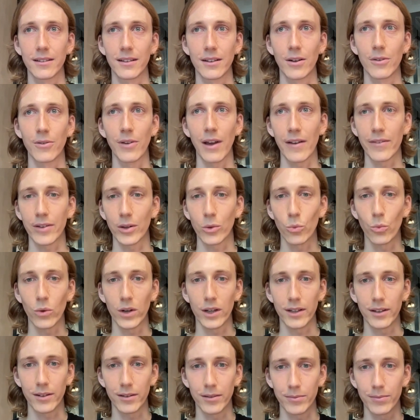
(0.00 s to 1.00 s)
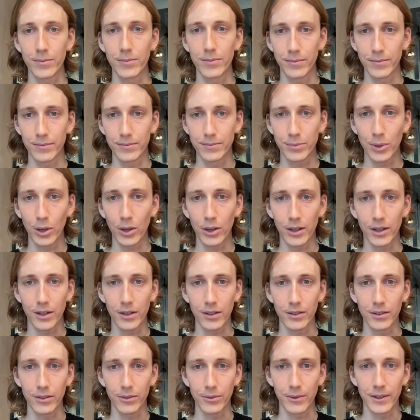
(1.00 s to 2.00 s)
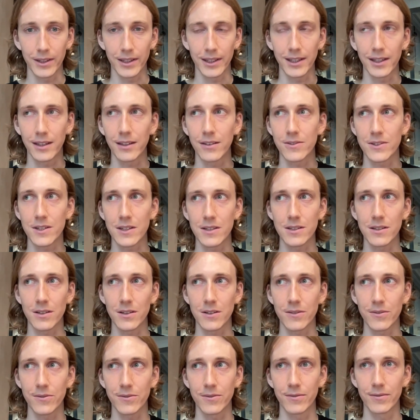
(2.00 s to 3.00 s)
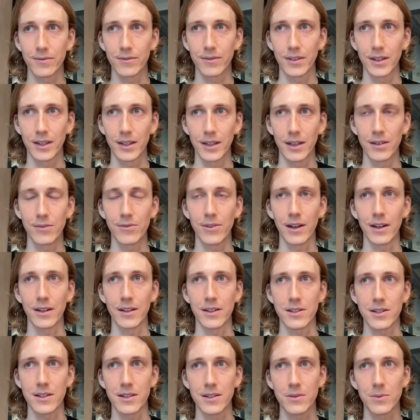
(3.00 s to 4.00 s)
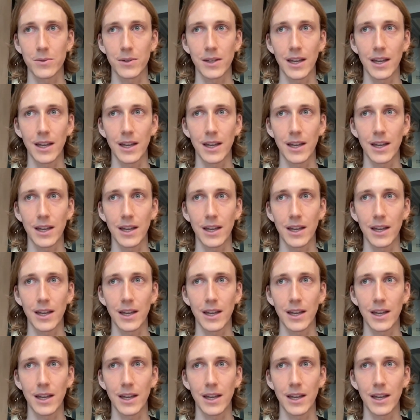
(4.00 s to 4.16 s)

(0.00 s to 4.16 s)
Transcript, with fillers: of having one protocol really gives us a lot of advantages.